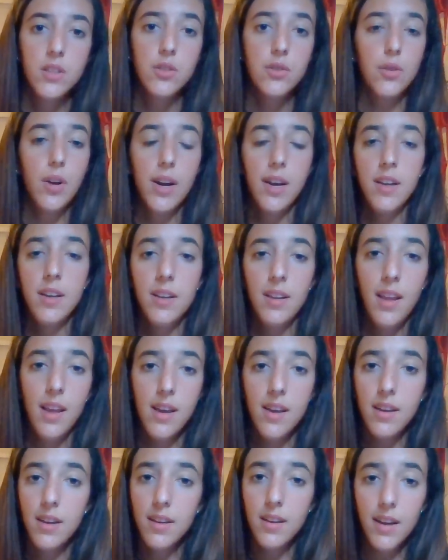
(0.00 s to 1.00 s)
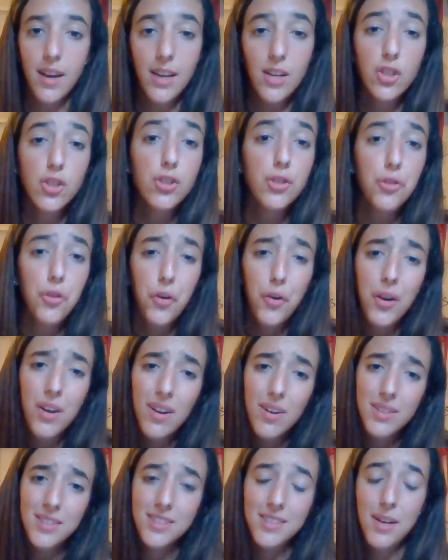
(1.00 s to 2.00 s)
try and like enjoy
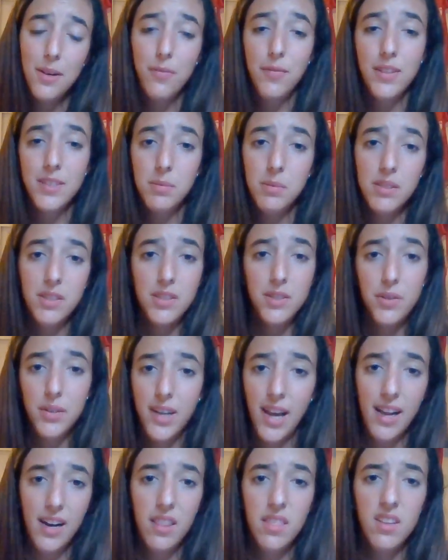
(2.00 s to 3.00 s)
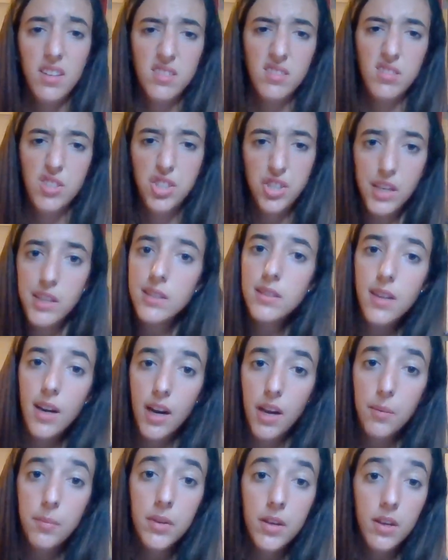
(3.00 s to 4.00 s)
yourself as much as you can in this shit
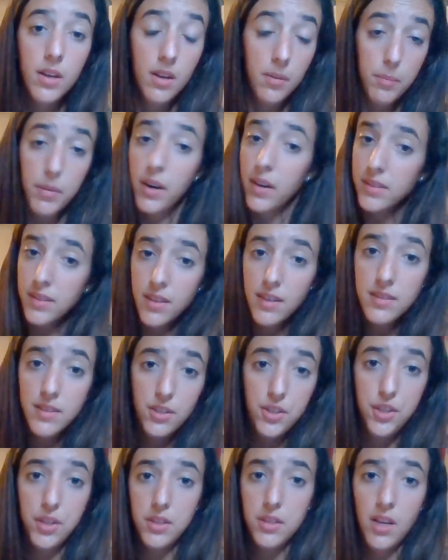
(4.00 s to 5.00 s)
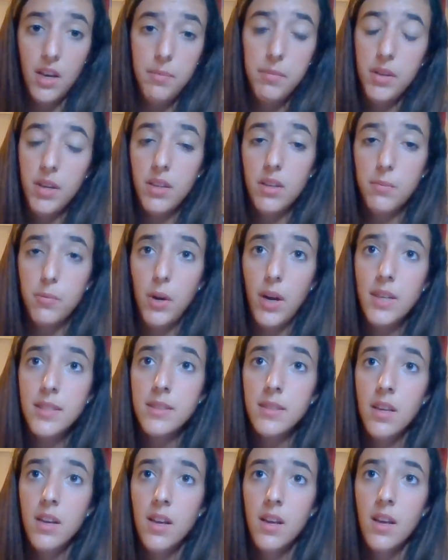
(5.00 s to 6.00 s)
time, because it is a shit time being depressed.